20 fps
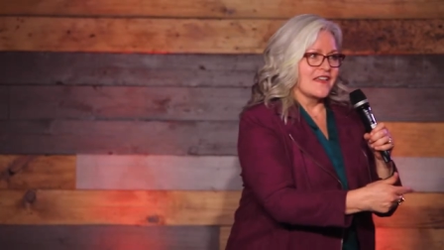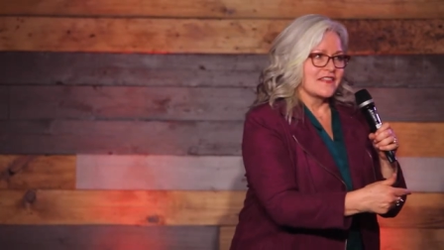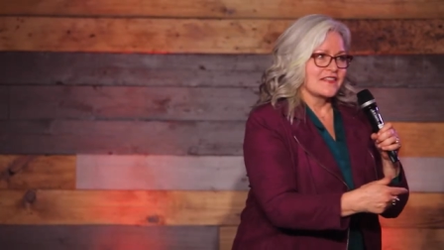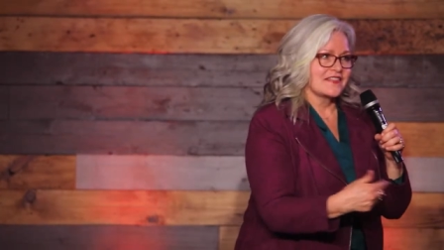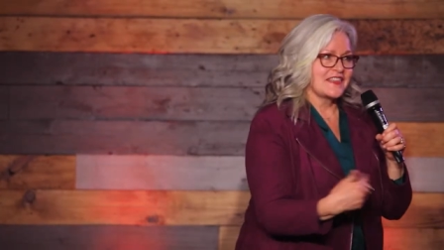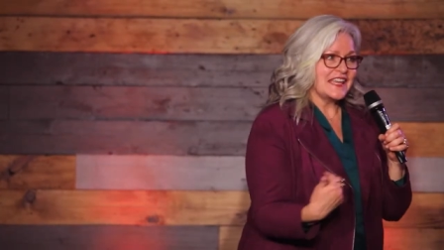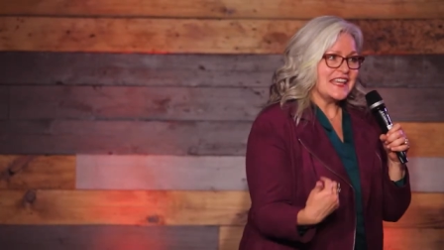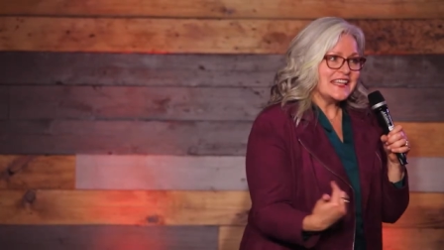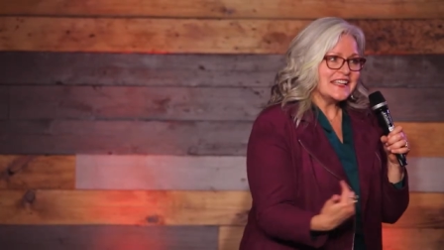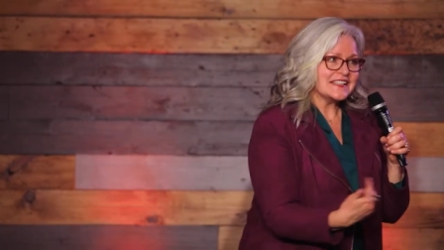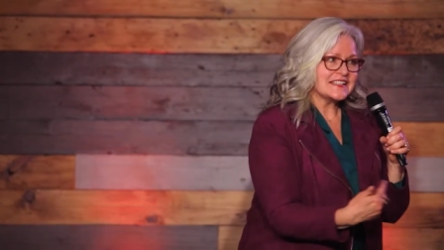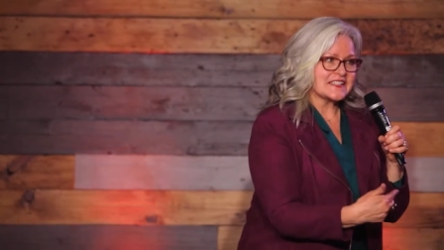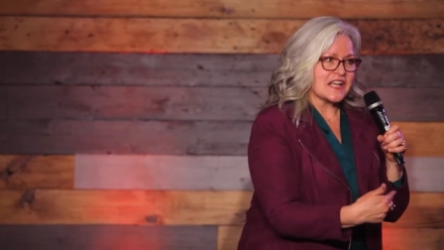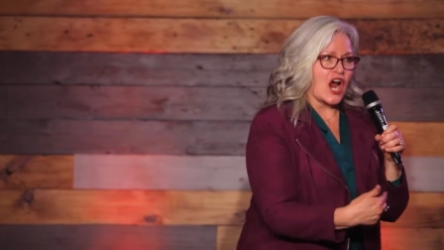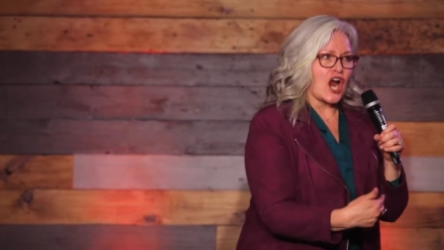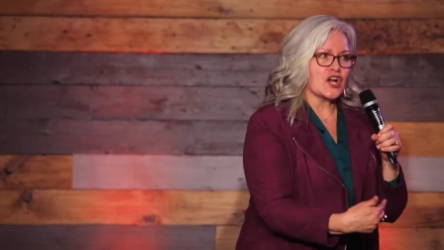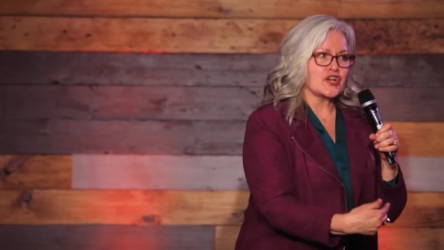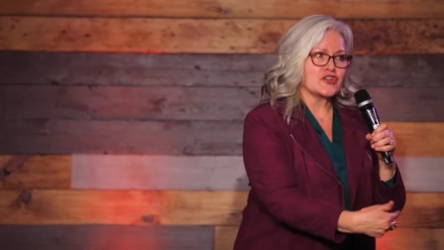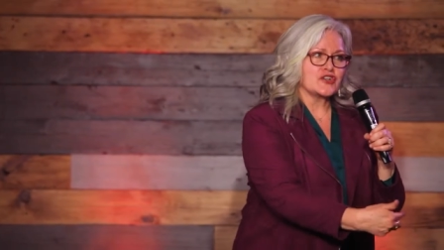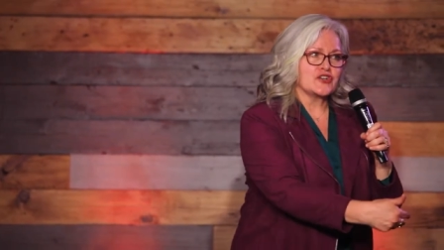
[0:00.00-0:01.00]
These
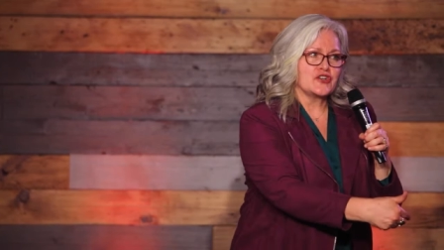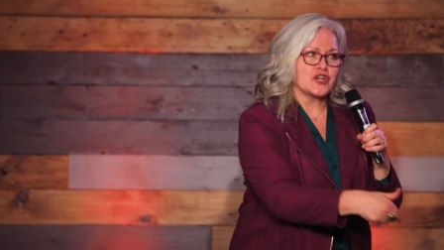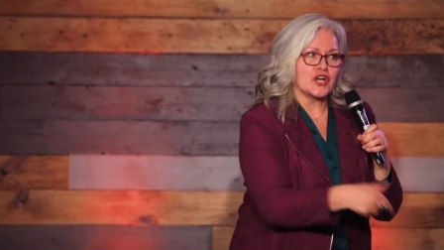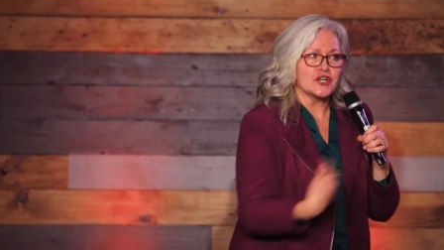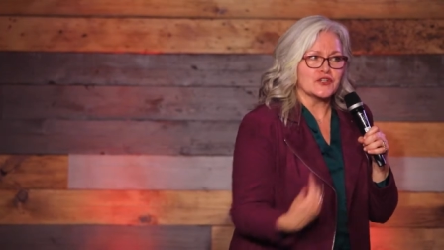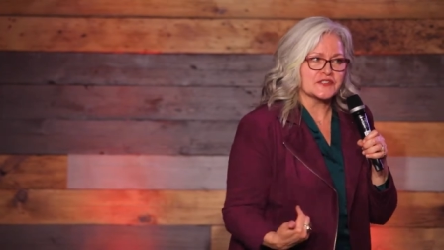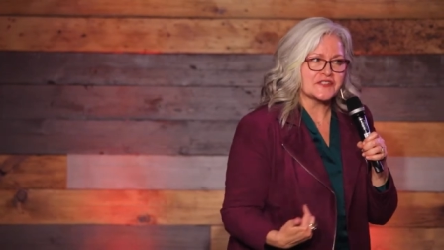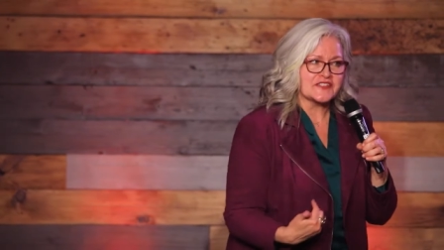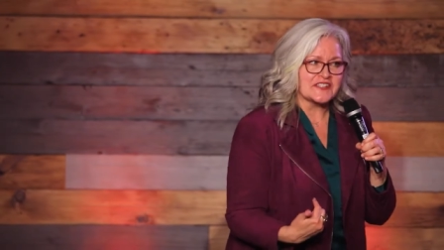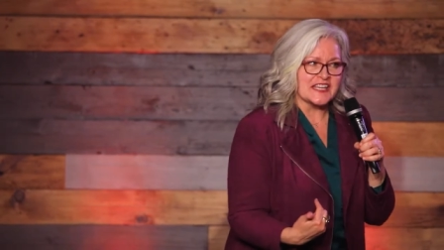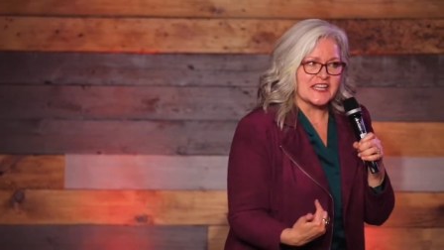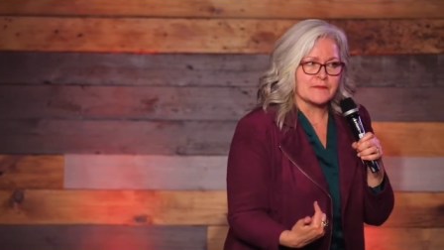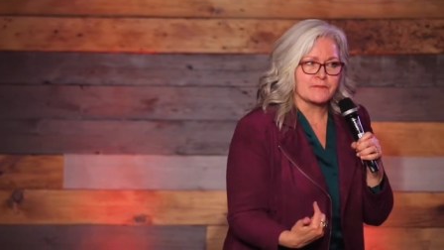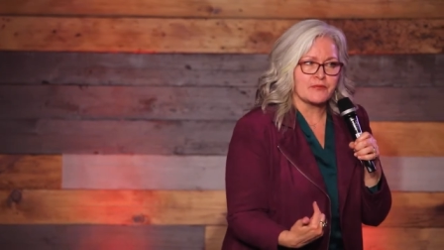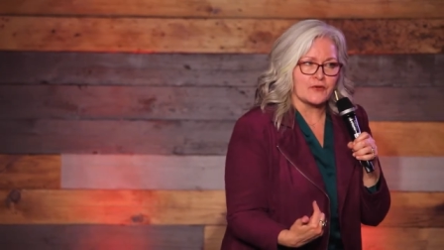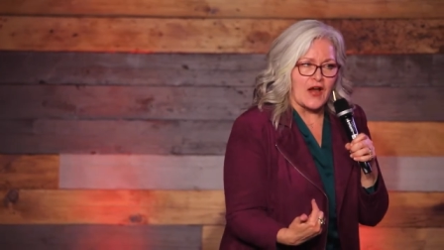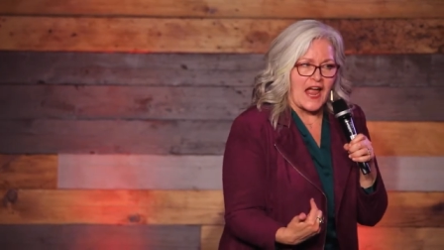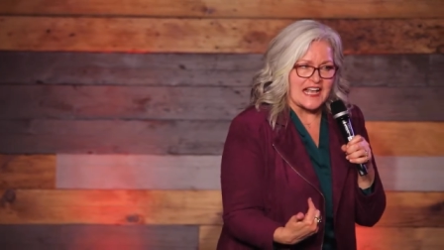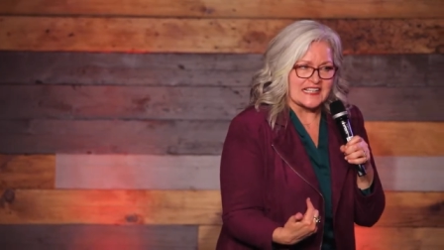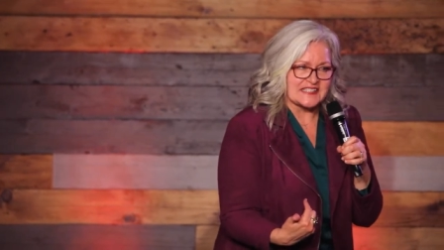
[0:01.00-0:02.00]
are nursing
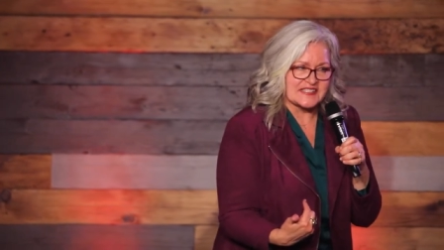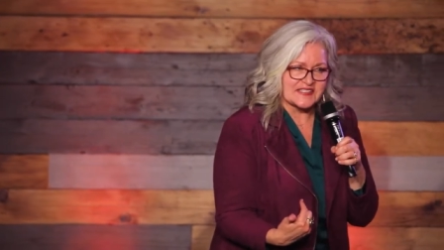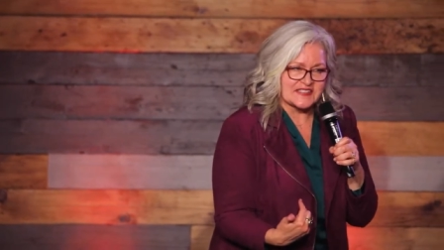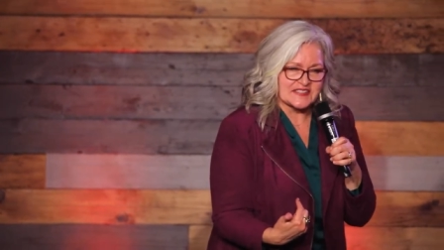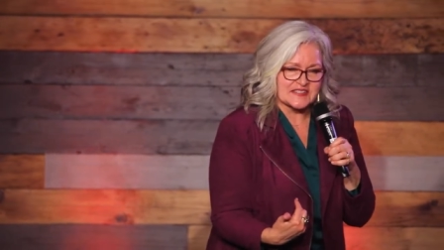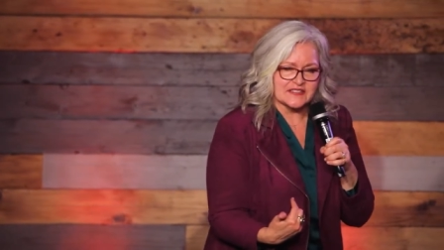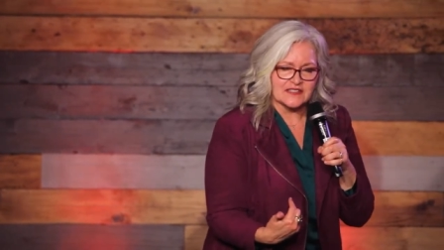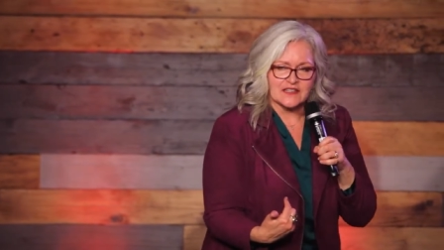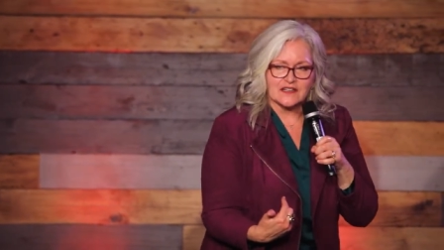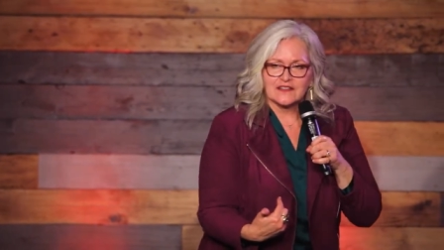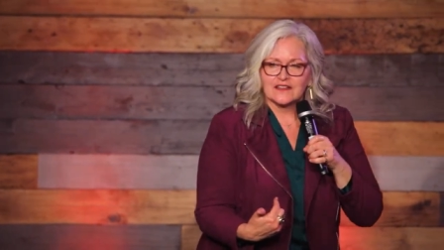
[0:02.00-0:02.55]
breasts.